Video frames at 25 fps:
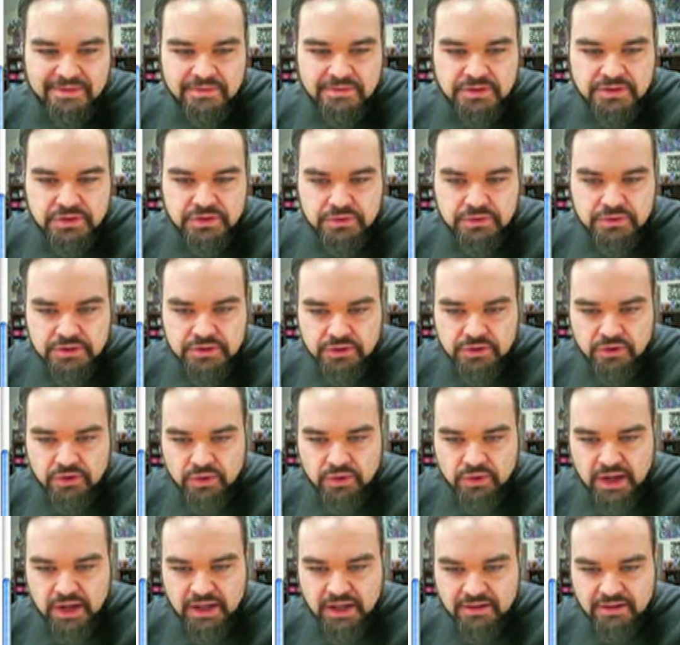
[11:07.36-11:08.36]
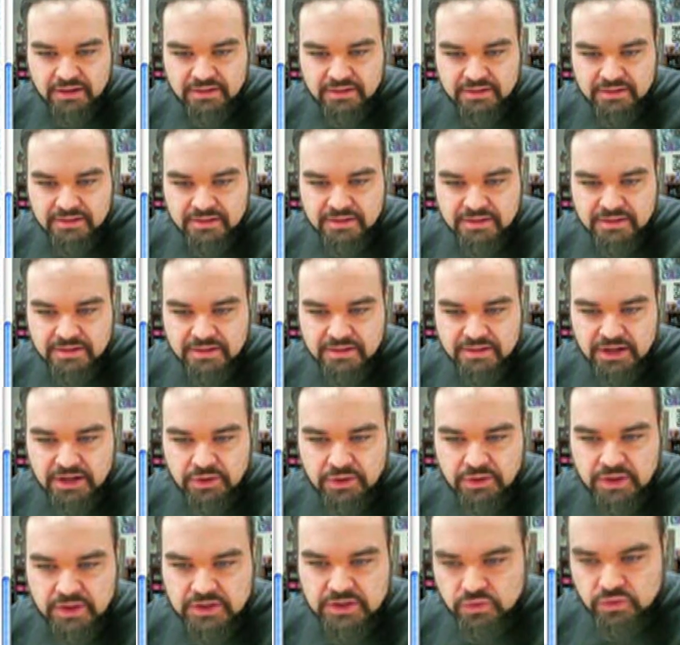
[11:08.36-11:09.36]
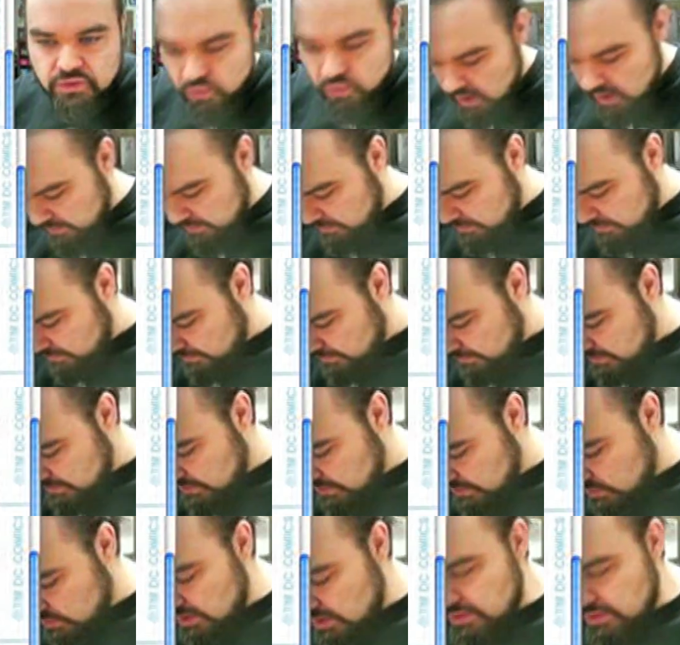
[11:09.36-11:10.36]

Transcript: to create, you know, this rough sort